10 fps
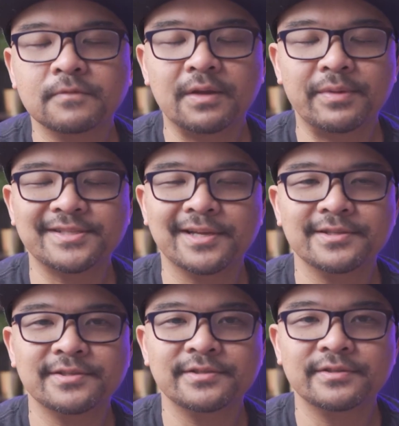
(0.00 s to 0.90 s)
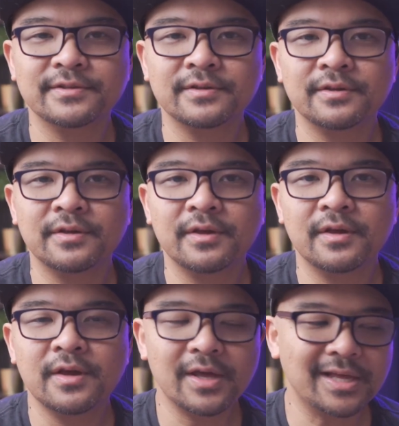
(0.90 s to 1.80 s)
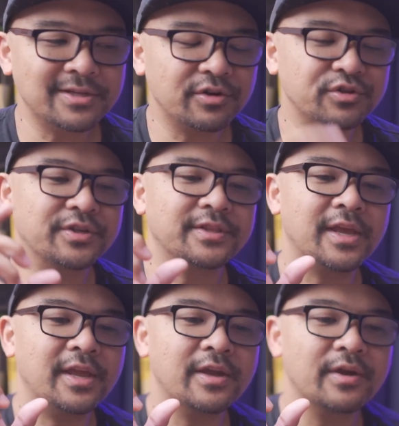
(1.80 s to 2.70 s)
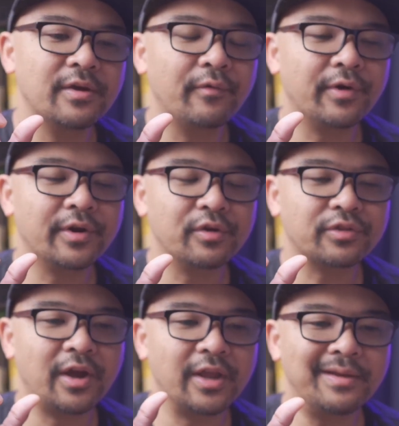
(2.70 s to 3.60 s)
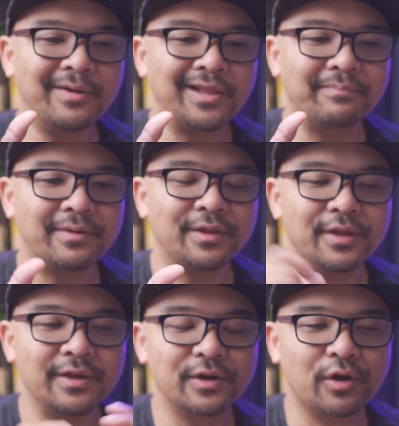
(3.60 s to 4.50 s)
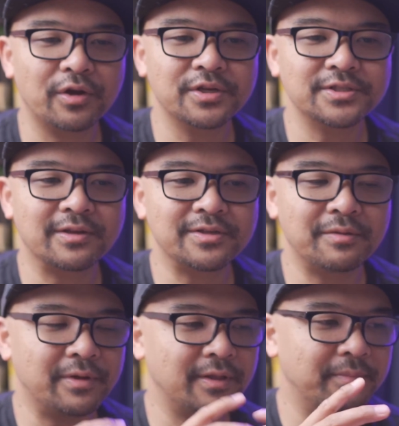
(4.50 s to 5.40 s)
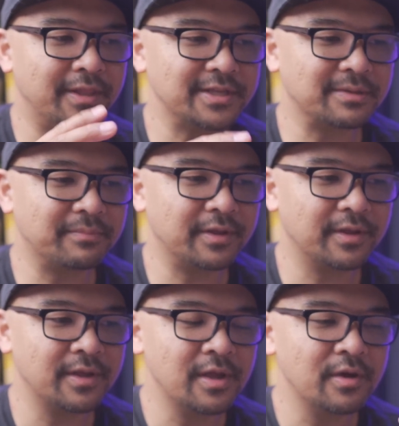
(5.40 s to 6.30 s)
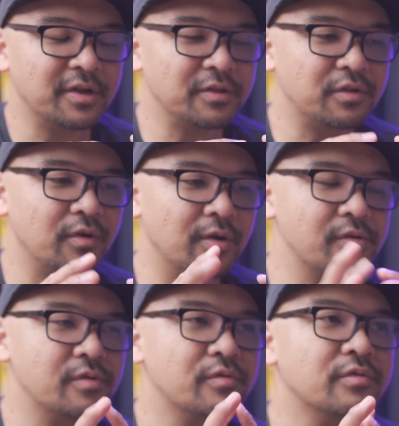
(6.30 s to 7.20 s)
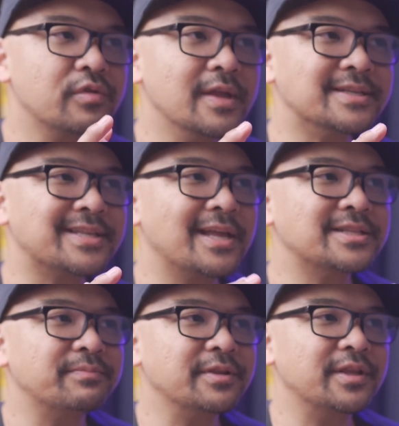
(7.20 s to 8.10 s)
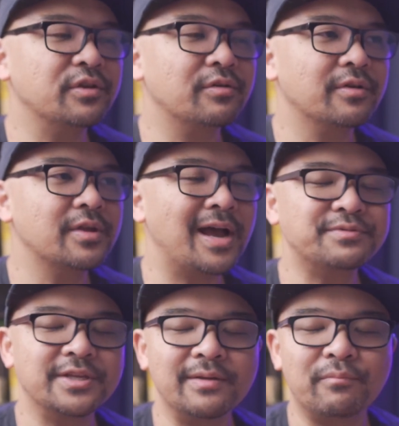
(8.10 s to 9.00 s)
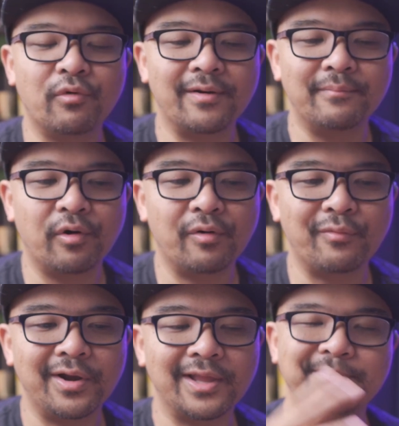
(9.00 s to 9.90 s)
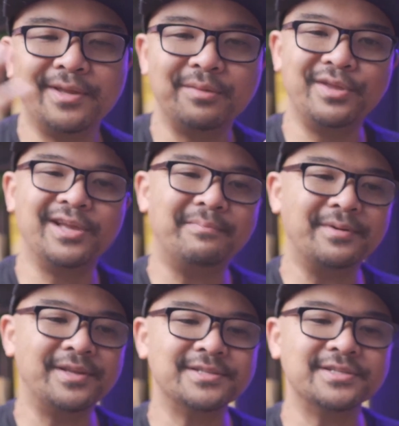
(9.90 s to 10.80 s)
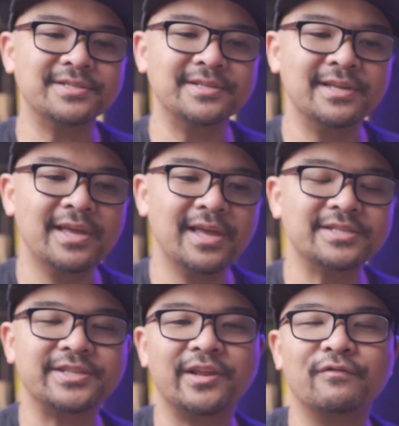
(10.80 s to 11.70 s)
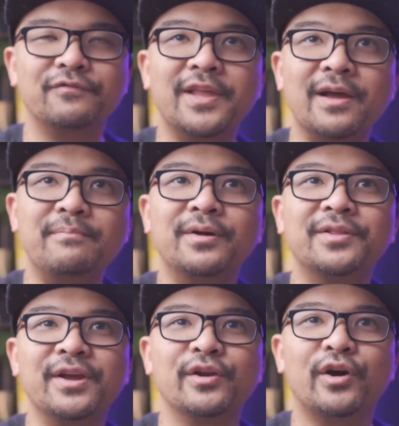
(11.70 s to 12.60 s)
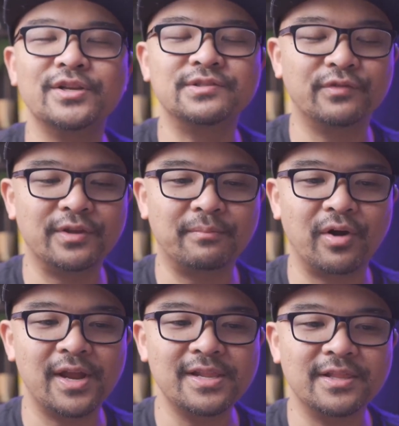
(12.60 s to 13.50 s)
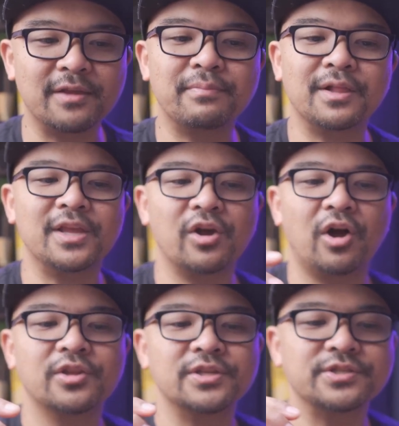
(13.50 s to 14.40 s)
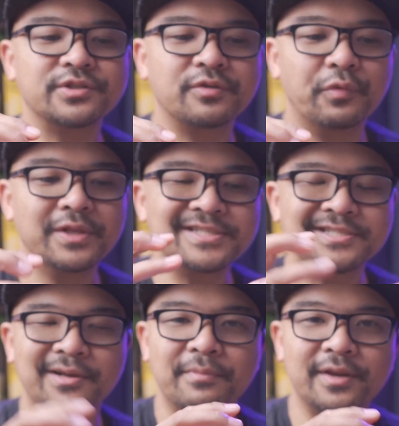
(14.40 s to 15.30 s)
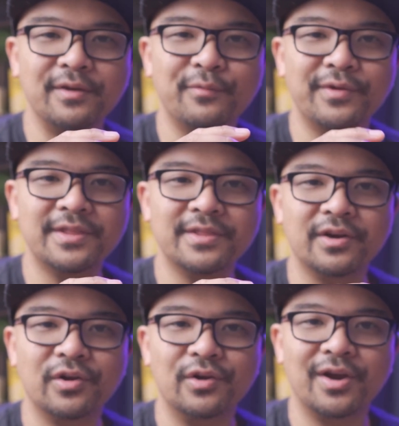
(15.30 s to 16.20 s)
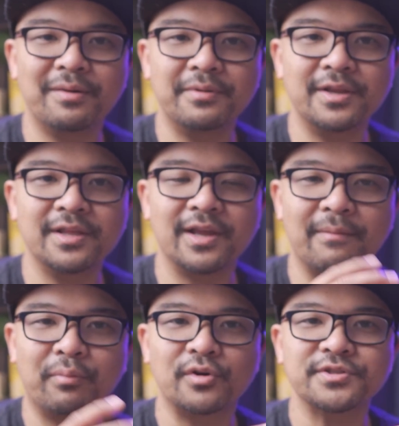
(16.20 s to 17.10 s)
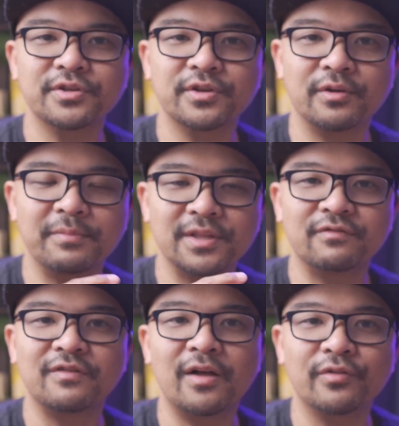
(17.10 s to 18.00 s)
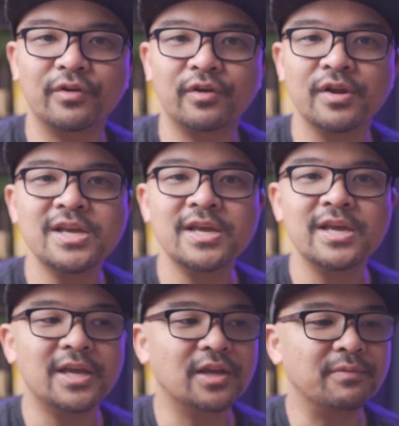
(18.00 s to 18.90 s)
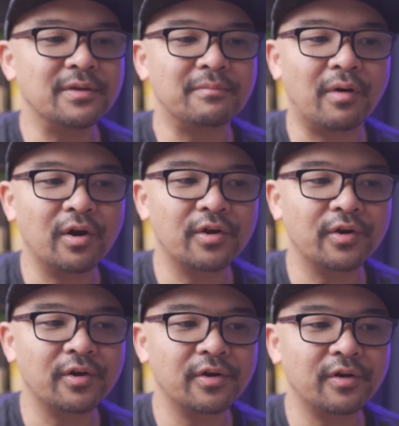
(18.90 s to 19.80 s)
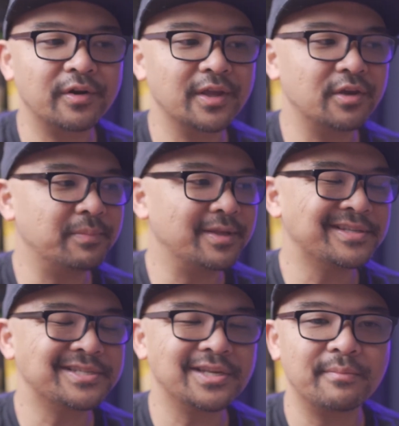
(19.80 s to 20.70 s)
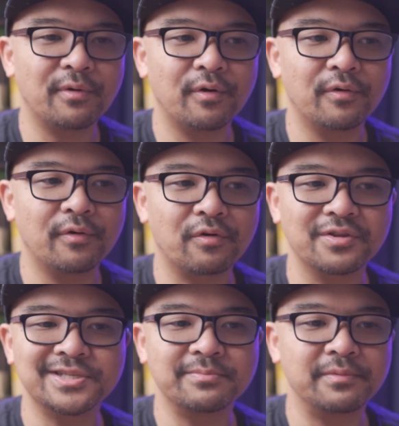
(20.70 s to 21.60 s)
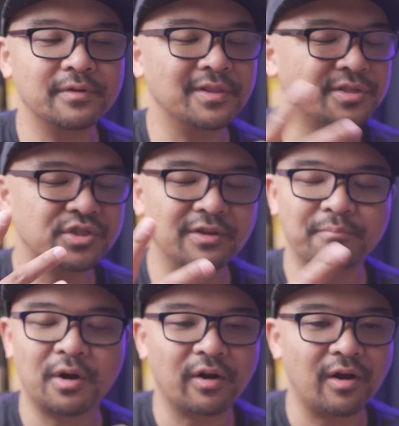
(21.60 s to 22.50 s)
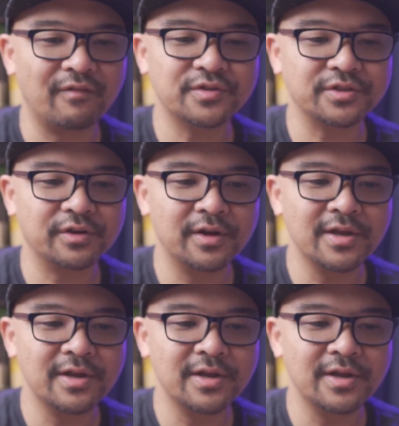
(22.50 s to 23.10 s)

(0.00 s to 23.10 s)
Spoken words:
That makes sense. It's an interesting take where you're talking about like building an audience, like building somebody. Is that something that I'm seeing more and more where like B2B companies, instead of them building an audience for their brand, they're building audience with somebody within their company, like a person. It could be the founder, it could be a marketer, it could be the CMO or the chief product officer.